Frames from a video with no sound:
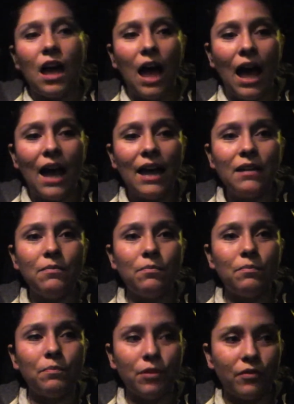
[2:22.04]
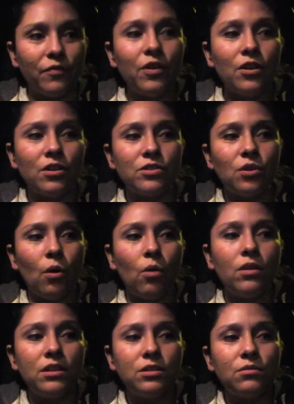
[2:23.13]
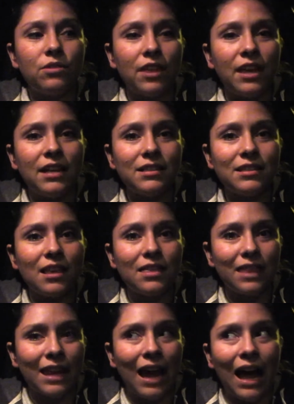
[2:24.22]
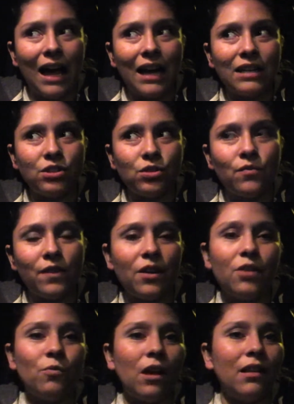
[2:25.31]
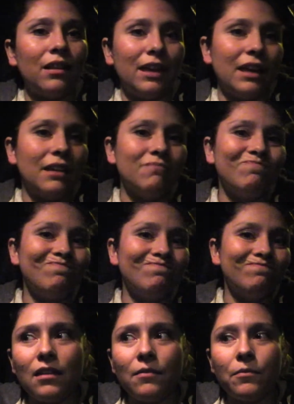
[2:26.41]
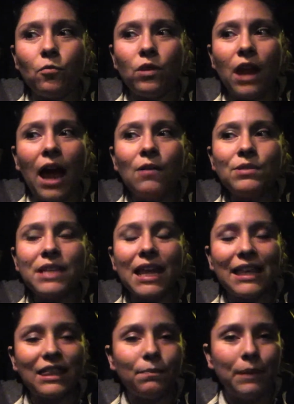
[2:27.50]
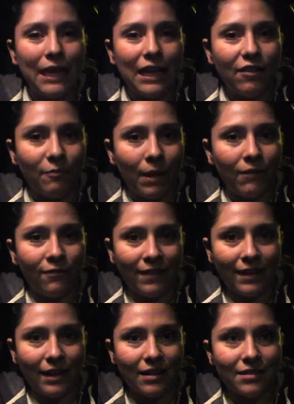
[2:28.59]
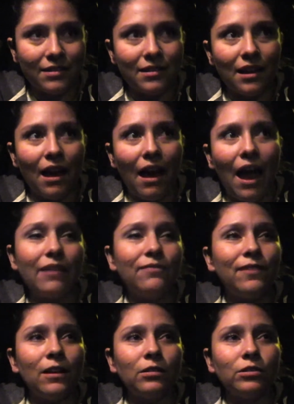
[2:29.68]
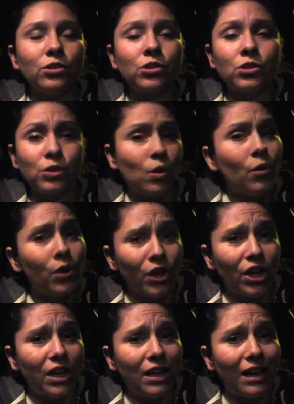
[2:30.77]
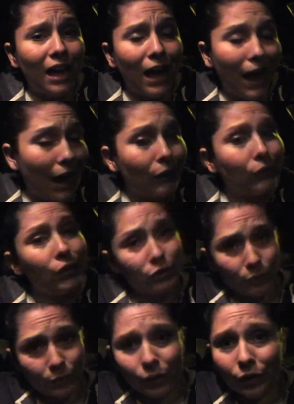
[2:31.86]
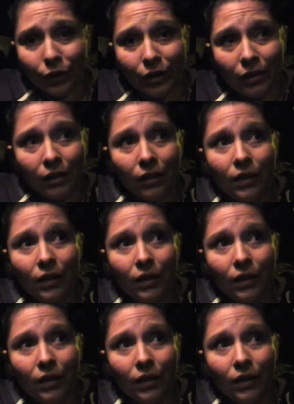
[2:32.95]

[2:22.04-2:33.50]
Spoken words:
I prefer to only do things that I do very well in. When I was at like the peak of my fitness, I felt so good. I looked real good.